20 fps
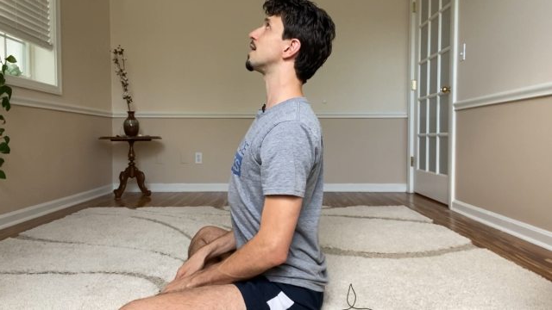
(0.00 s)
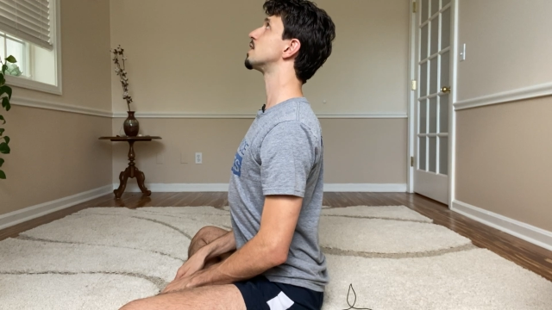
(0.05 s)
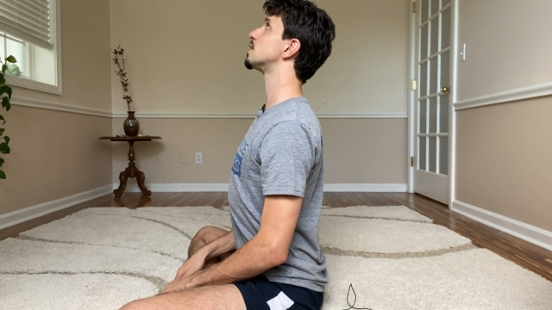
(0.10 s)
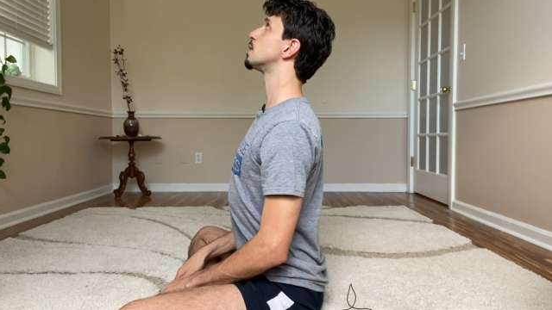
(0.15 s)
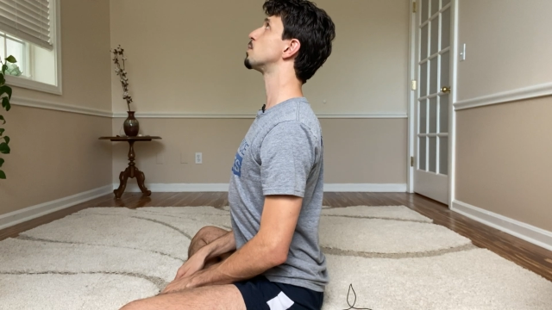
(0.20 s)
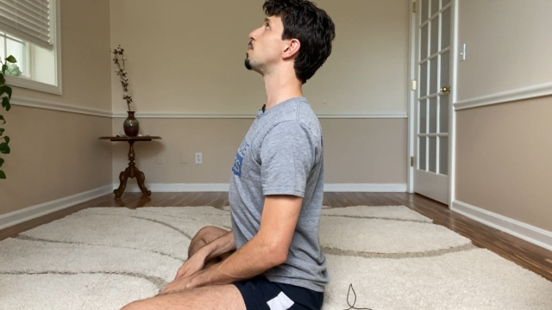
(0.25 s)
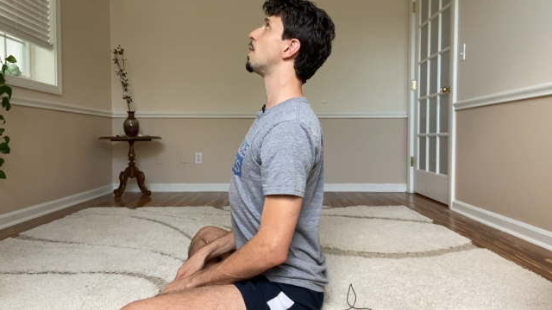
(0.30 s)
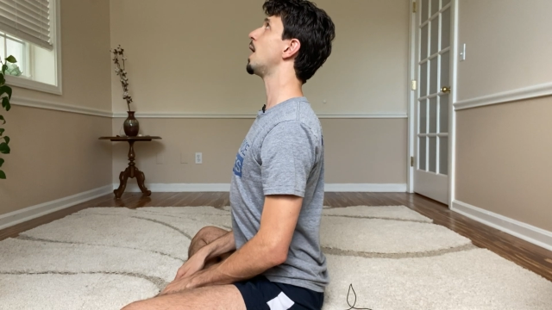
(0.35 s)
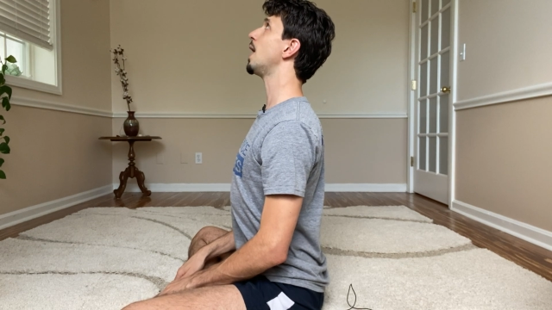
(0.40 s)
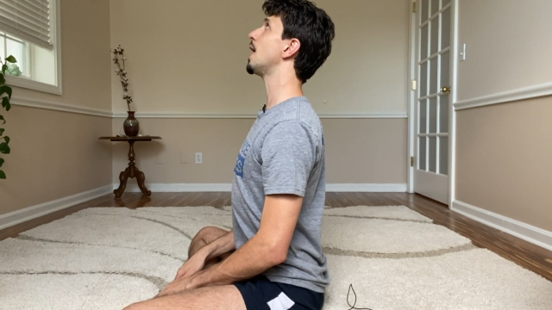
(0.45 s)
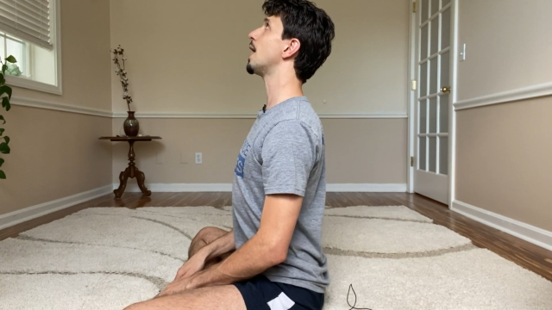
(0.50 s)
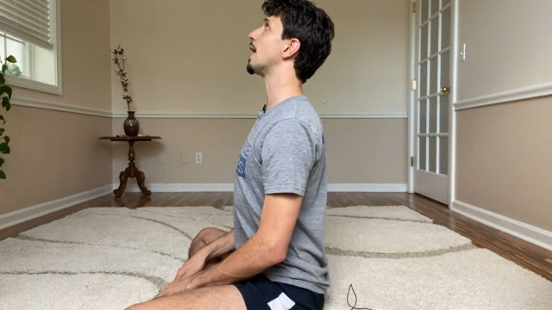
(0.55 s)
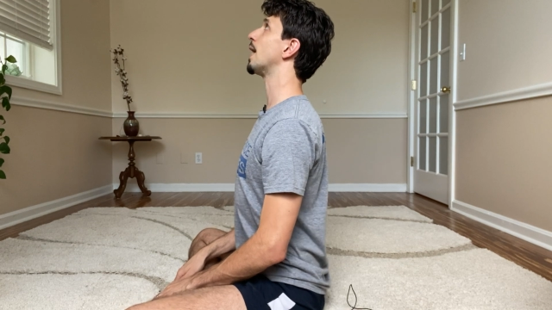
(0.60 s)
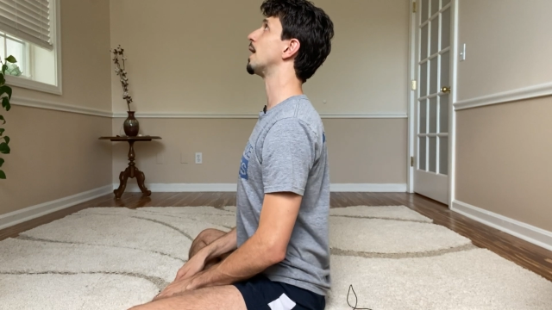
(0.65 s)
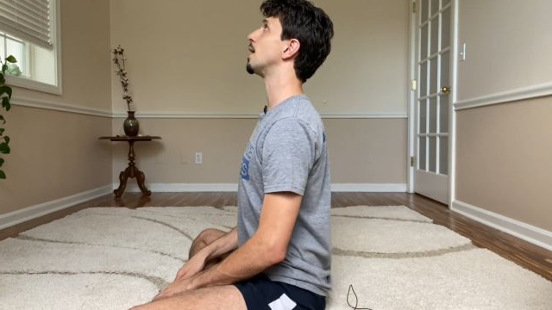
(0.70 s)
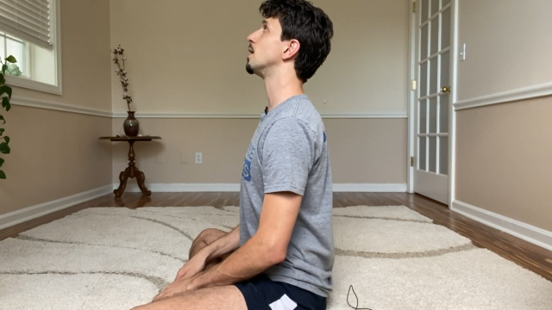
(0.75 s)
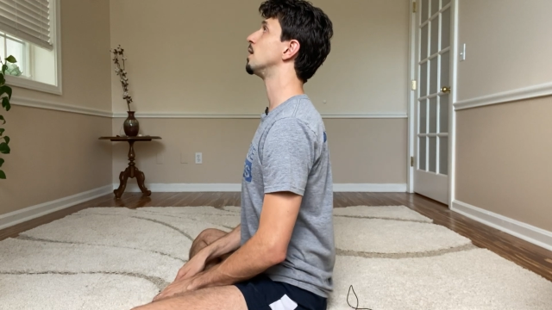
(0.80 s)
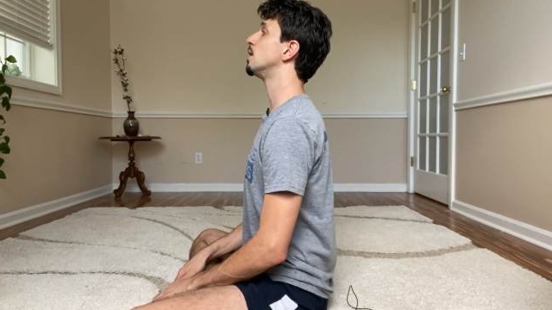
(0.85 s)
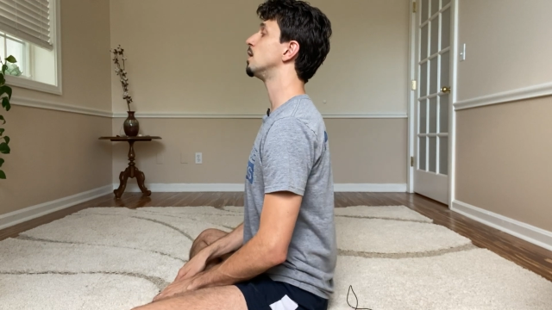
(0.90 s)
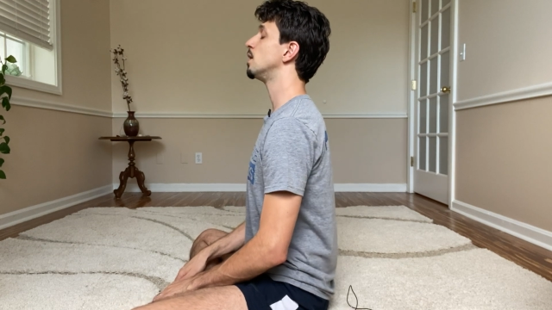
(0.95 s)

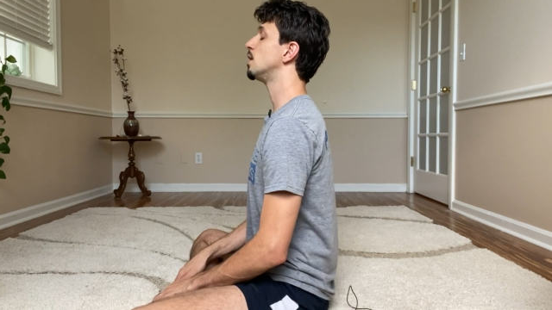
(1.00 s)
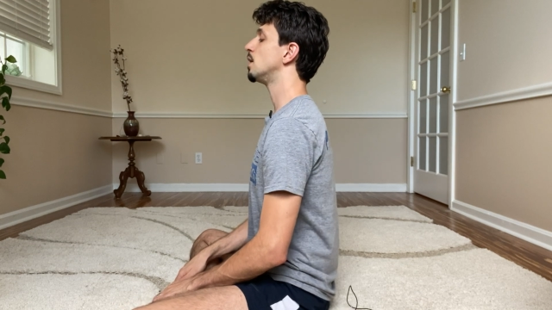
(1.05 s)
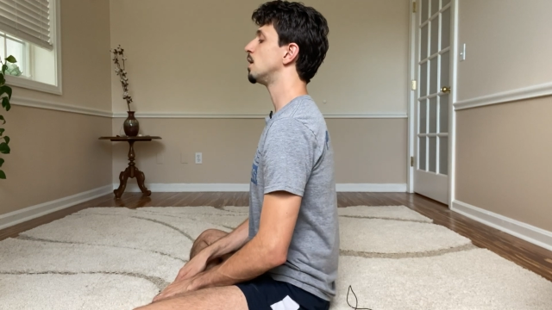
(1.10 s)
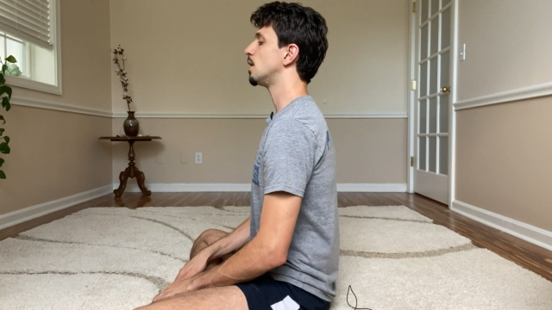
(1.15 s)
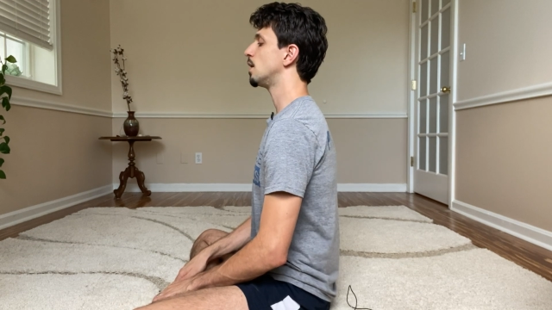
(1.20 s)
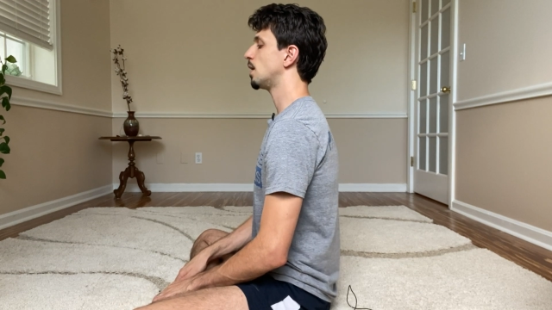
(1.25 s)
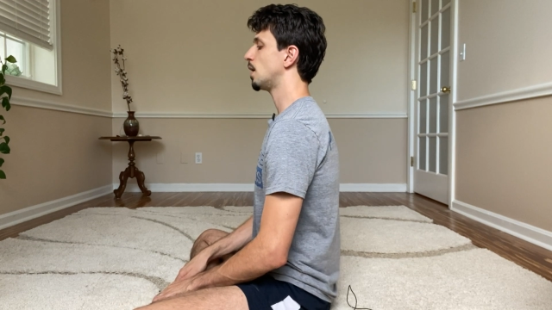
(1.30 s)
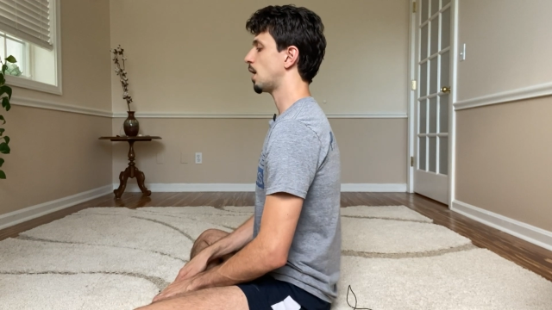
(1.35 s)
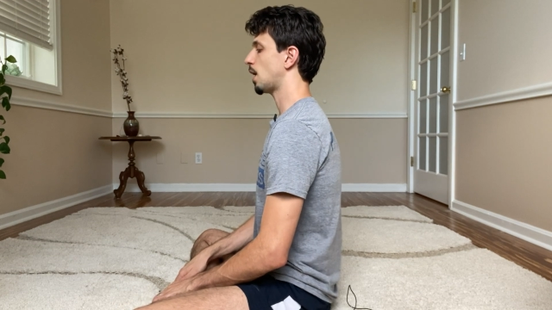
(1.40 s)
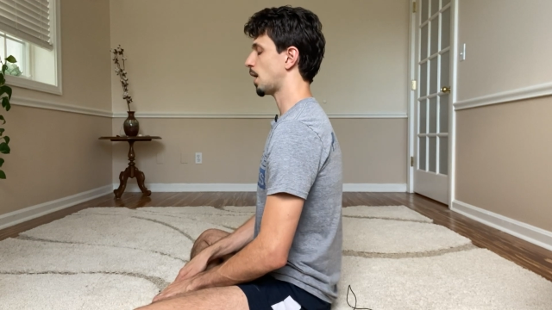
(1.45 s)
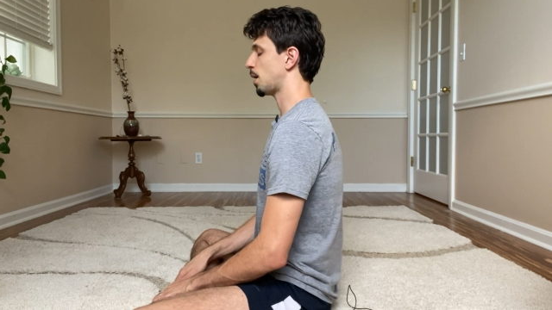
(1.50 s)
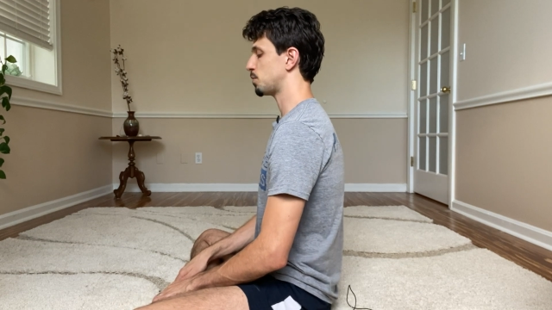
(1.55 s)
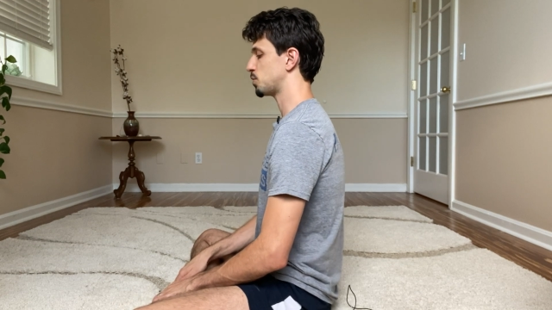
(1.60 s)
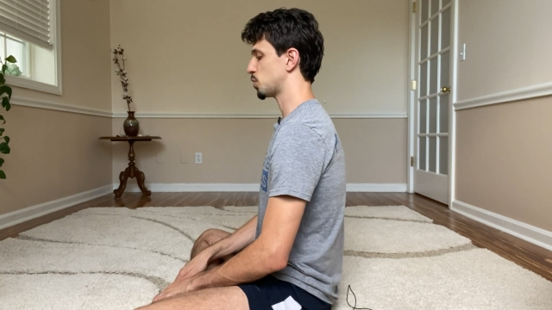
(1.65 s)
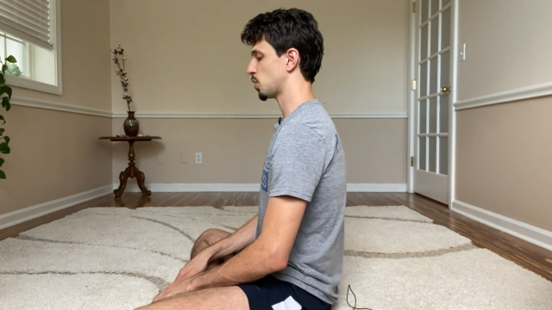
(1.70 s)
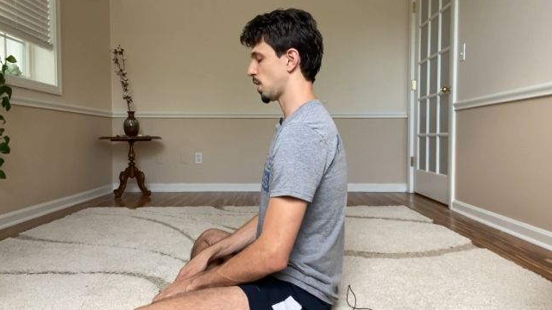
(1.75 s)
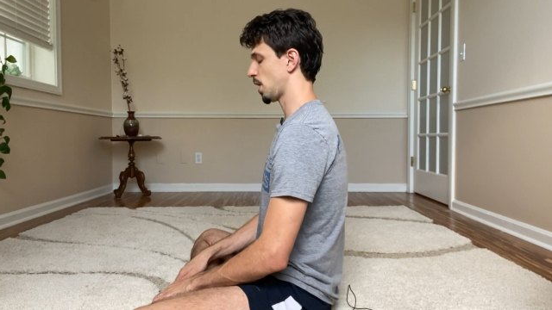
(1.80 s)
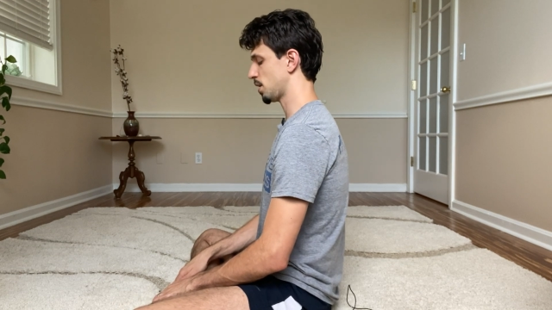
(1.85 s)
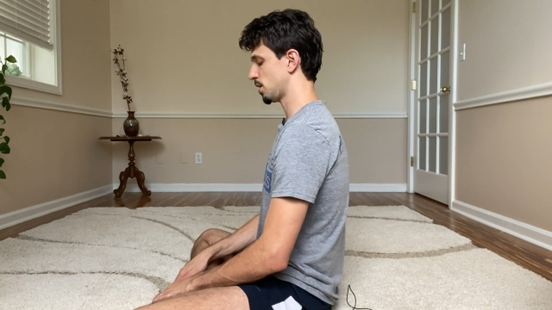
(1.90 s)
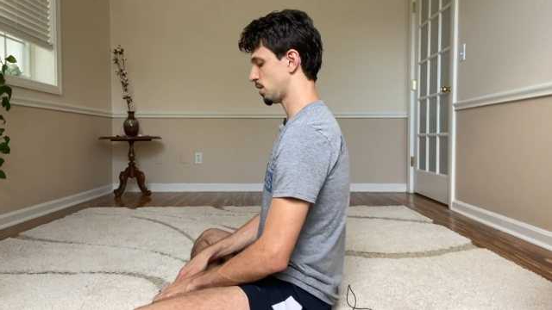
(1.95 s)
spine. I'm
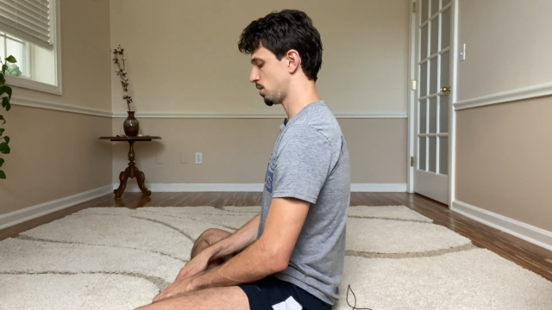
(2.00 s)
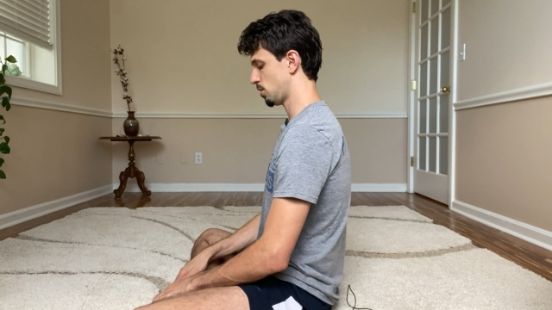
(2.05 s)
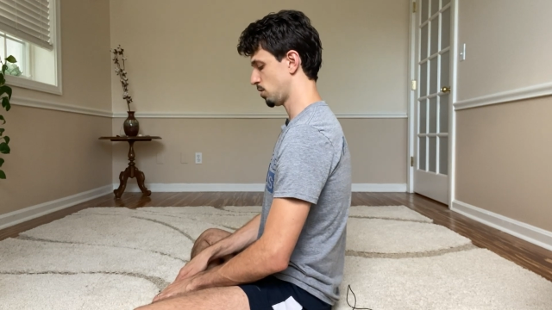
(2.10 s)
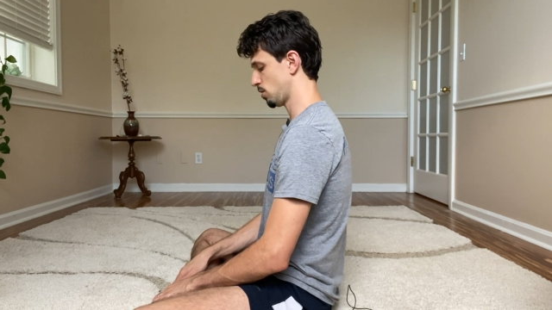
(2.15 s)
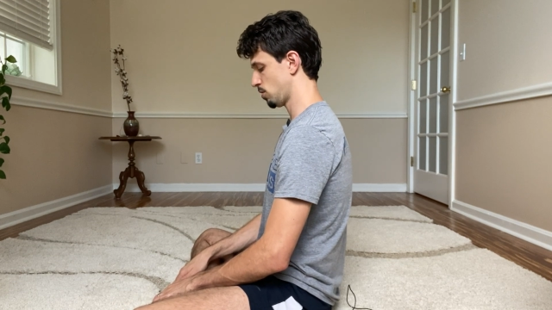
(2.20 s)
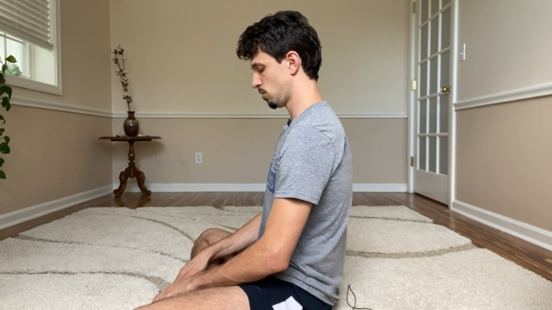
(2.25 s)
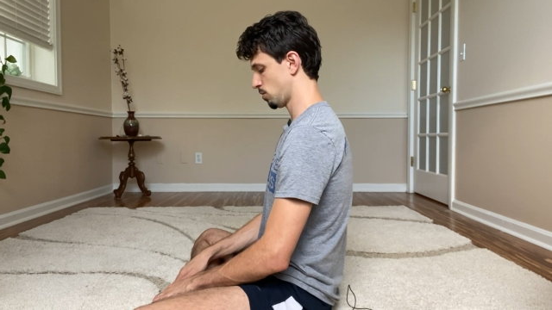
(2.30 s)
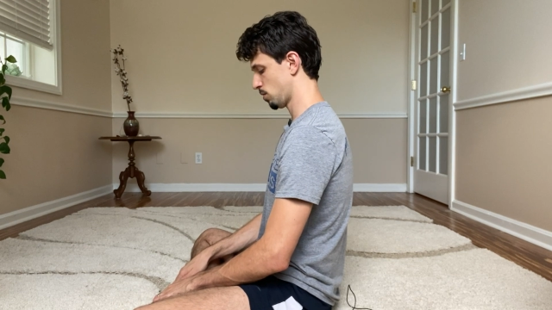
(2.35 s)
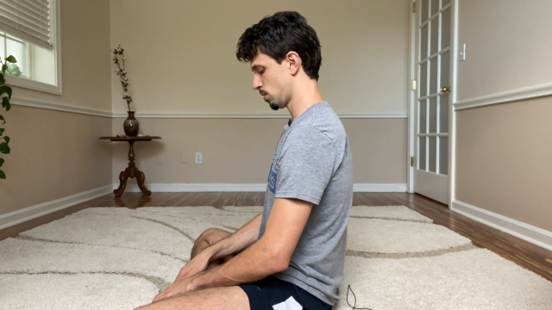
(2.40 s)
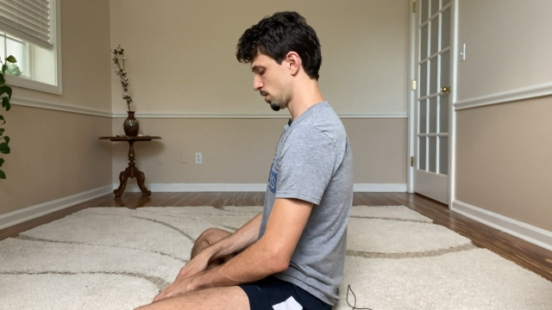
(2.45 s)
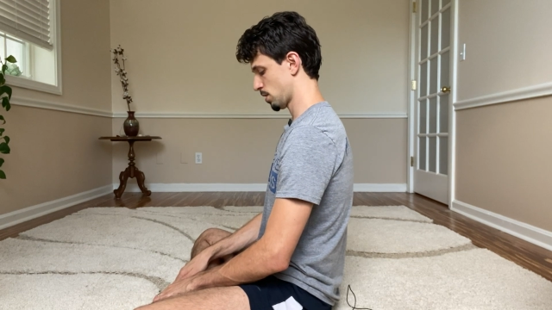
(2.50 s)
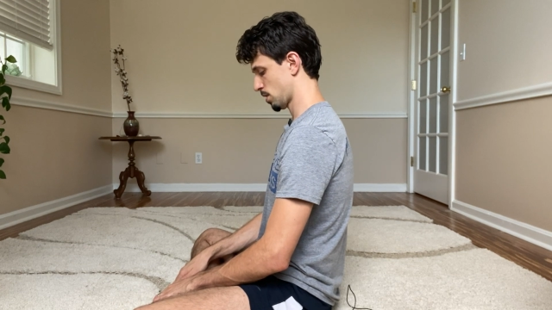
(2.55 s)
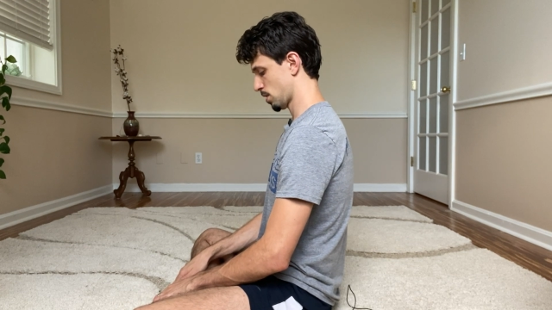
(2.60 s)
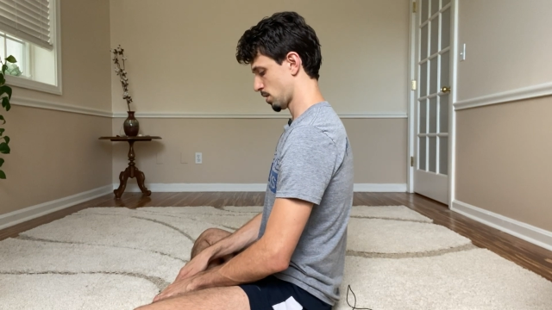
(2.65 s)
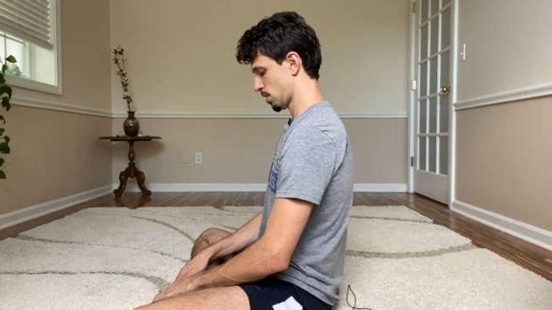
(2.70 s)
trying to